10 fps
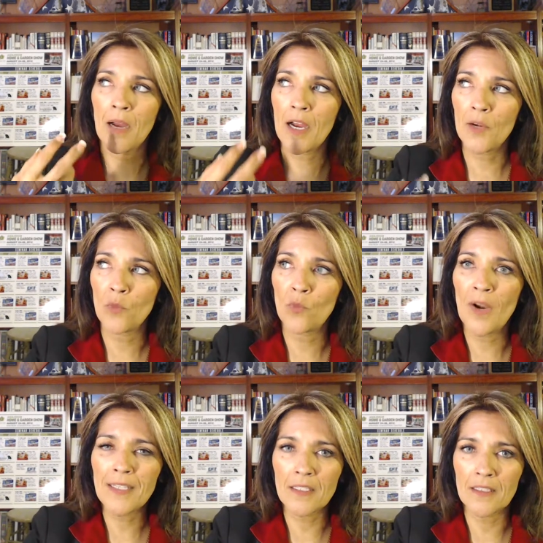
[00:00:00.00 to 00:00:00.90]

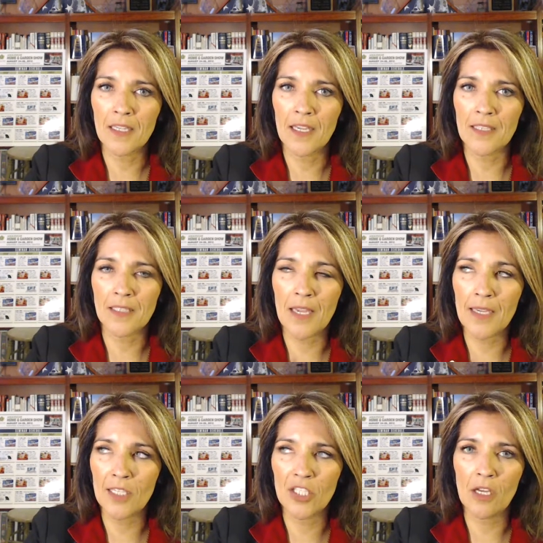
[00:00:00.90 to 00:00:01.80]
recognize, I
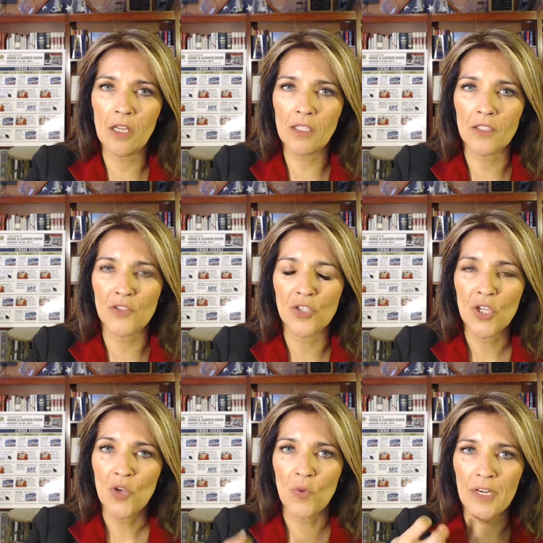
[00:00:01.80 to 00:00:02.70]
acknowledge
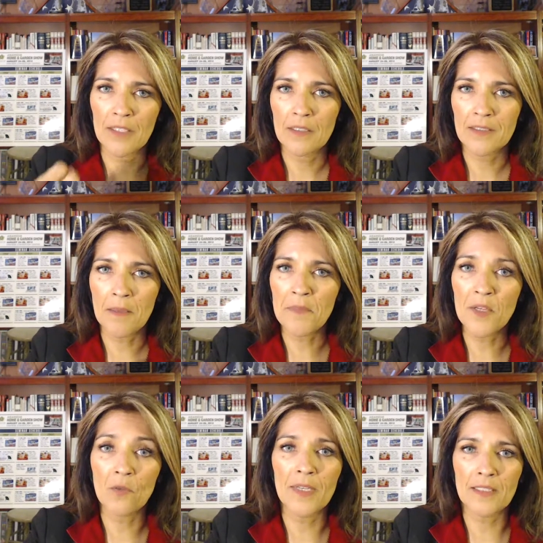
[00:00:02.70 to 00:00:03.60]
when
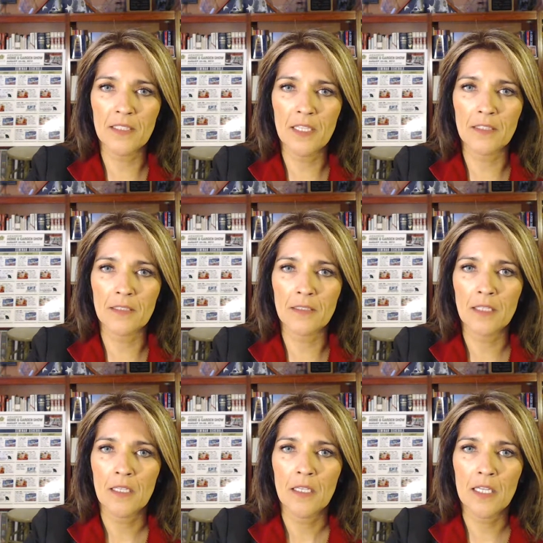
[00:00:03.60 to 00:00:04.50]
something resonates
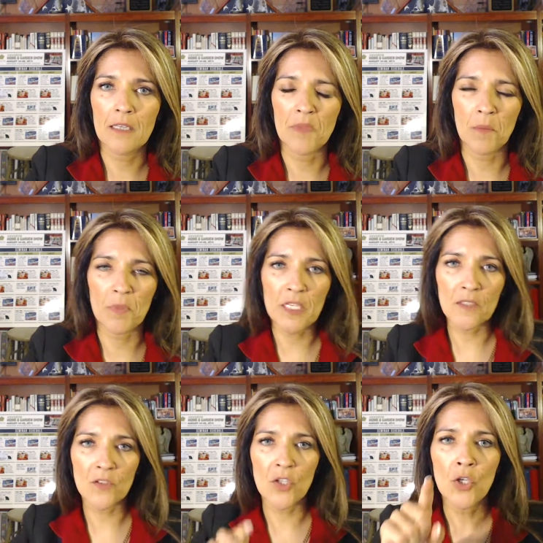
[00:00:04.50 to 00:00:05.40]
in me,
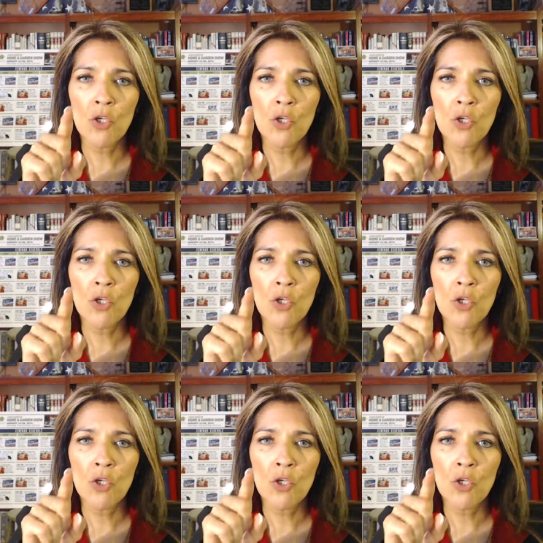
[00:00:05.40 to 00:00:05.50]
because